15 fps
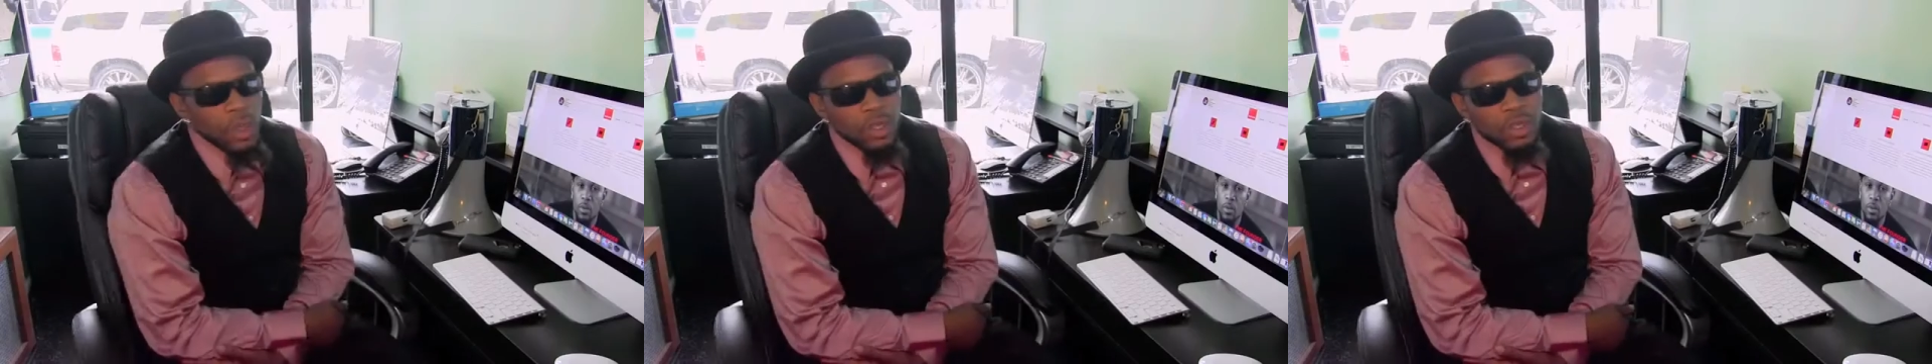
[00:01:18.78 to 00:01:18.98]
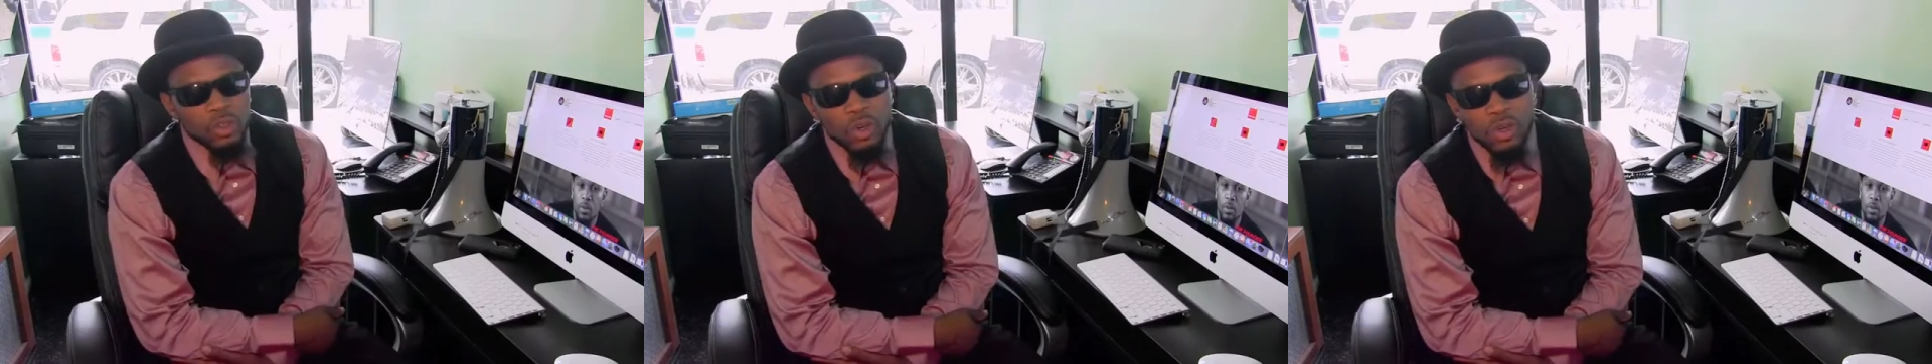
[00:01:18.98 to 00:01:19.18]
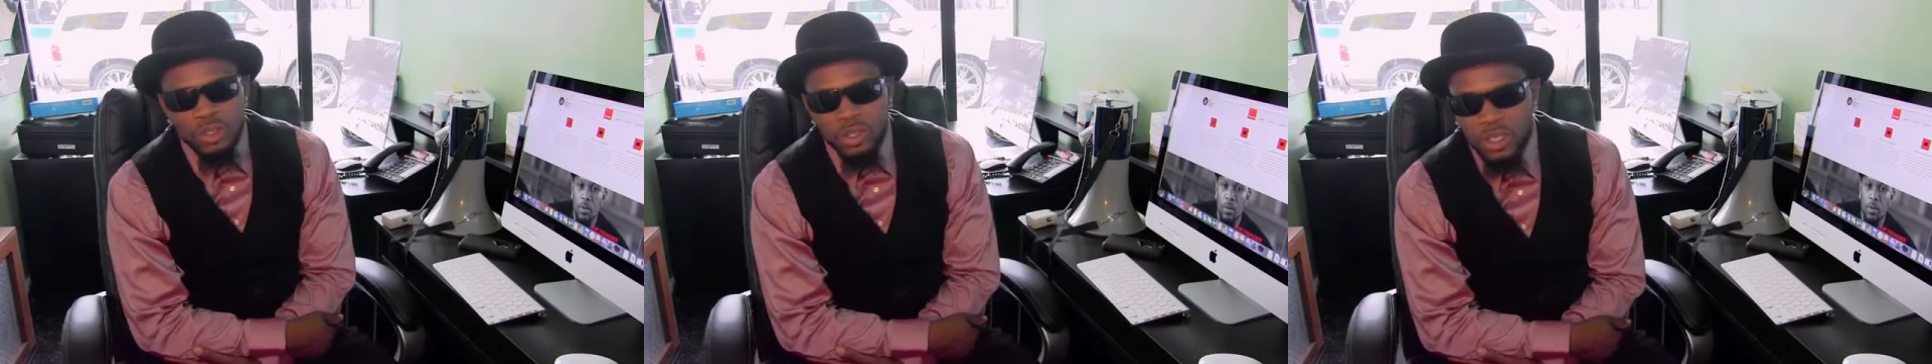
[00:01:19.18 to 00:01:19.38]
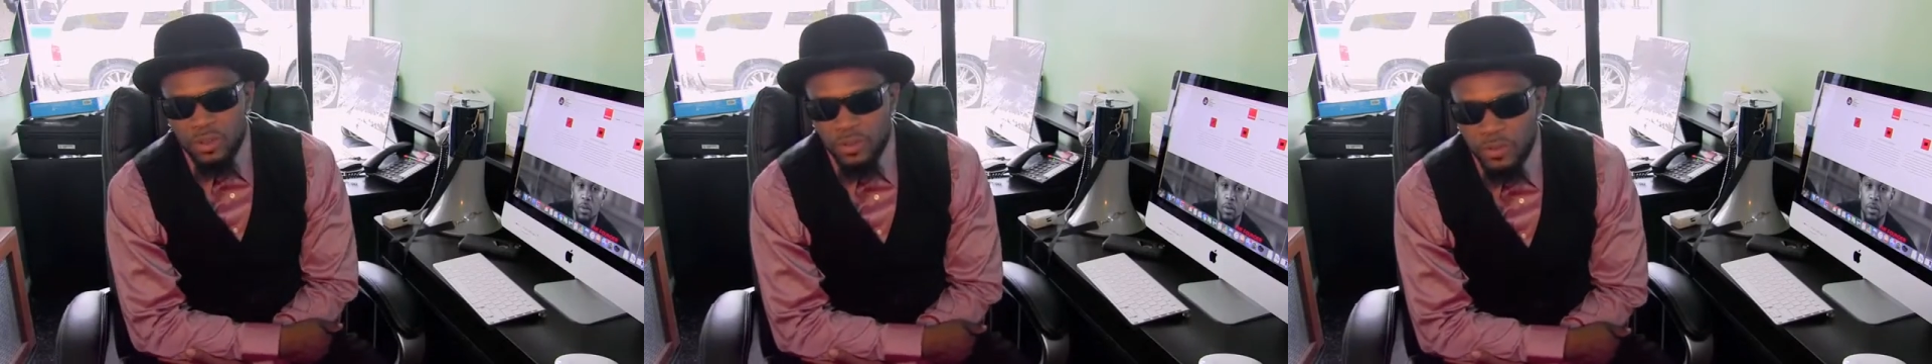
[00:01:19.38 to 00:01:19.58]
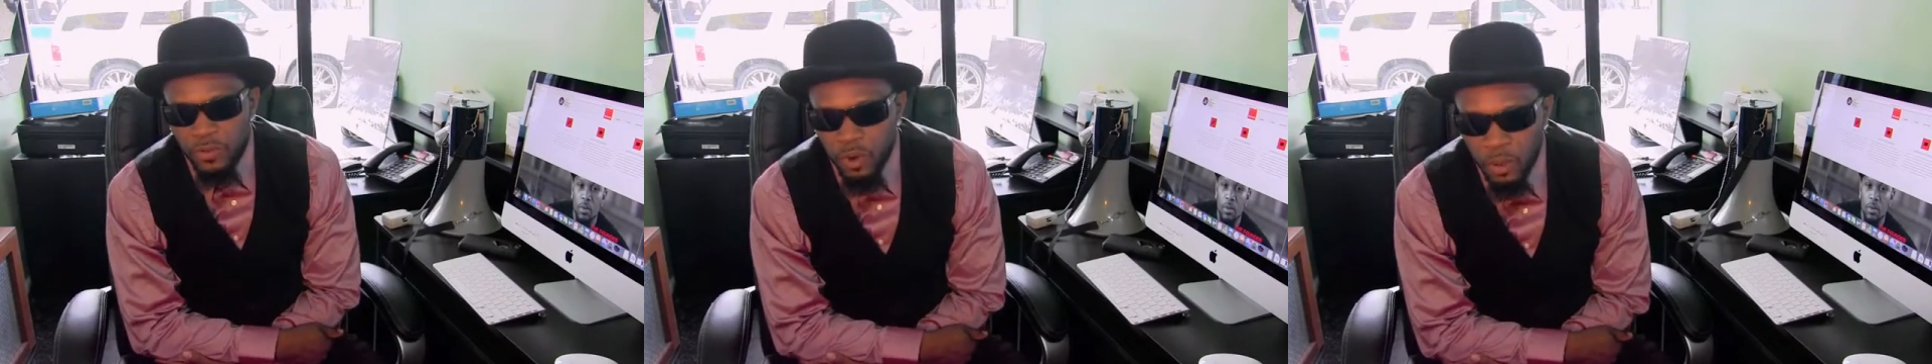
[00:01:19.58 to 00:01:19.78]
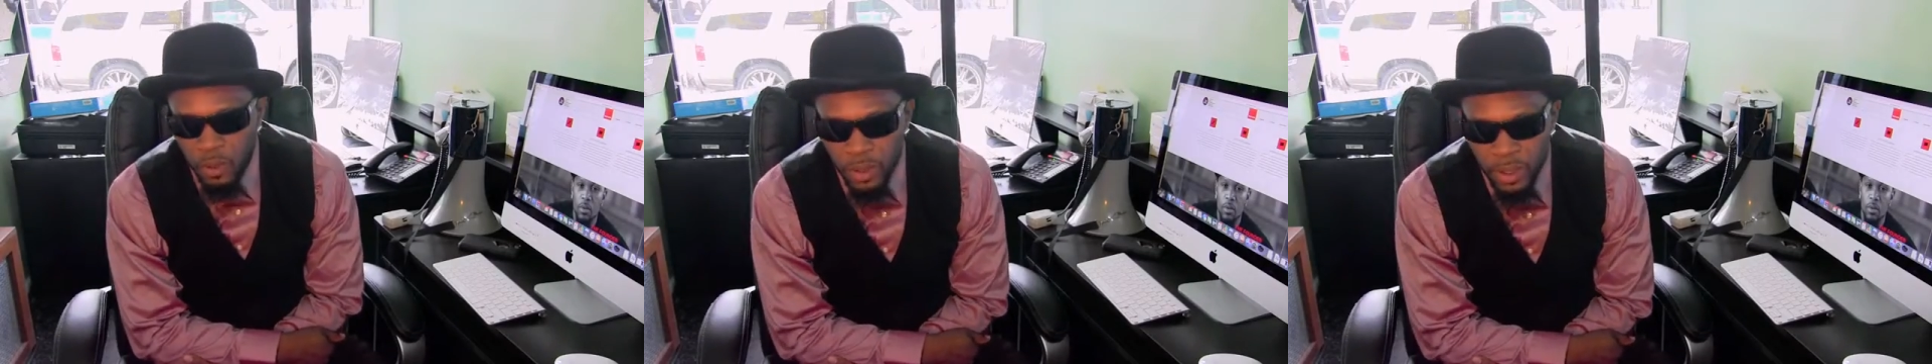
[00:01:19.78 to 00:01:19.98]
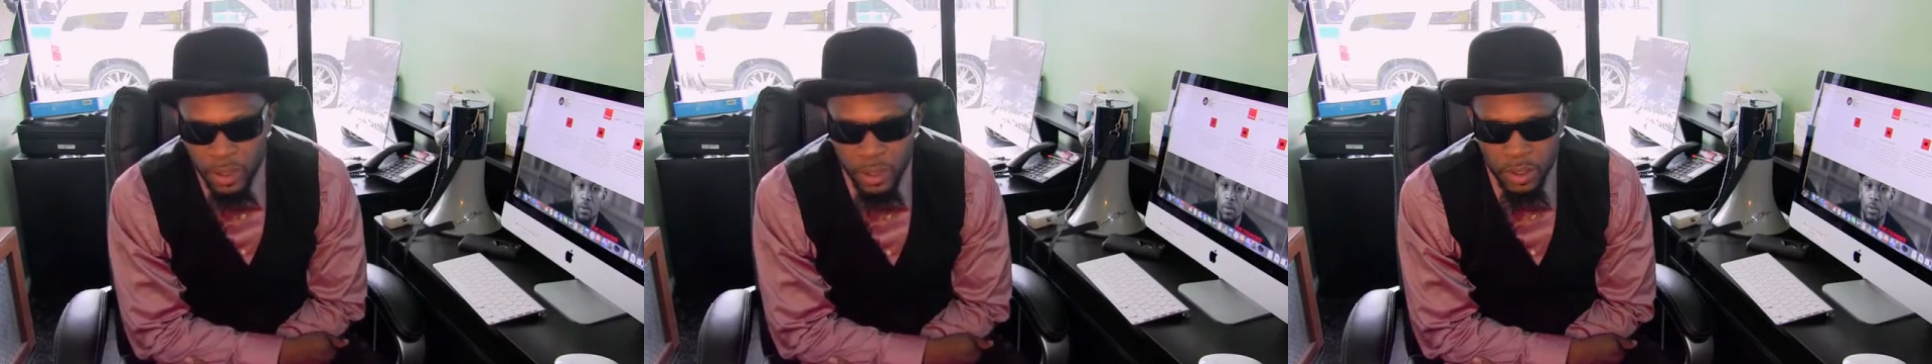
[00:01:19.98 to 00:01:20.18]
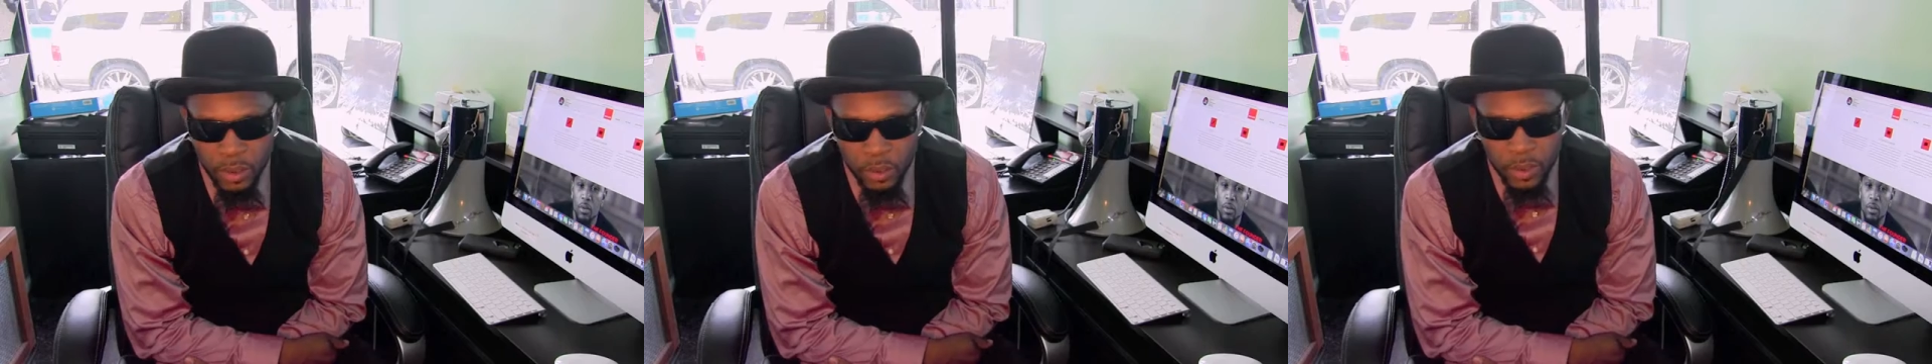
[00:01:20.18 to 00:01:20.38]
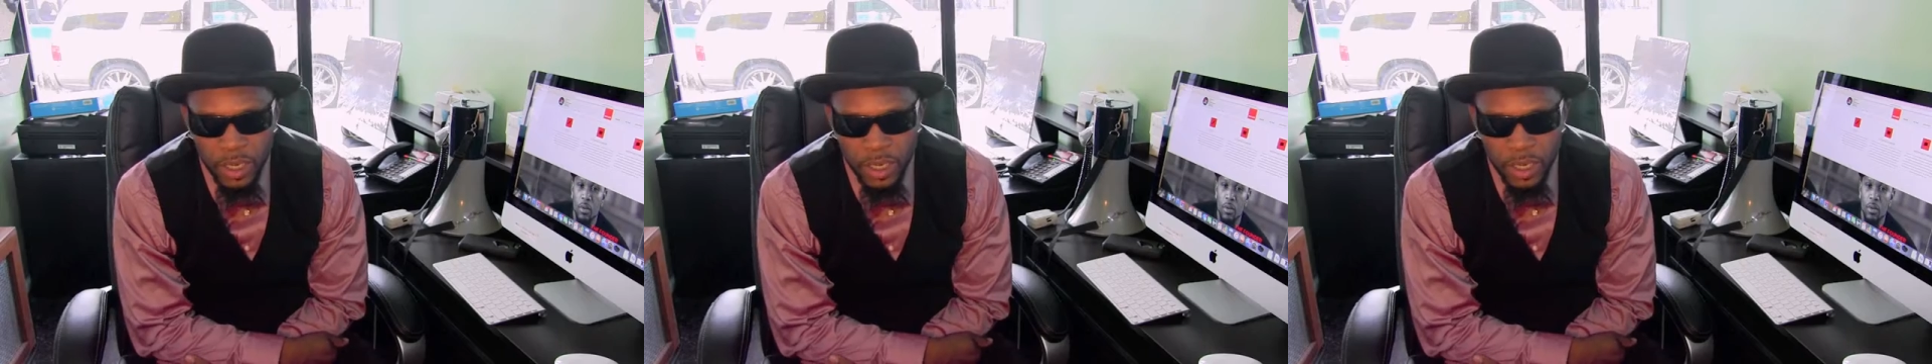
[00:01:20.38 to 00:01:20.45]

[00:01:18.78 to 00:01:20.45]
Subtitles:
This organization formulated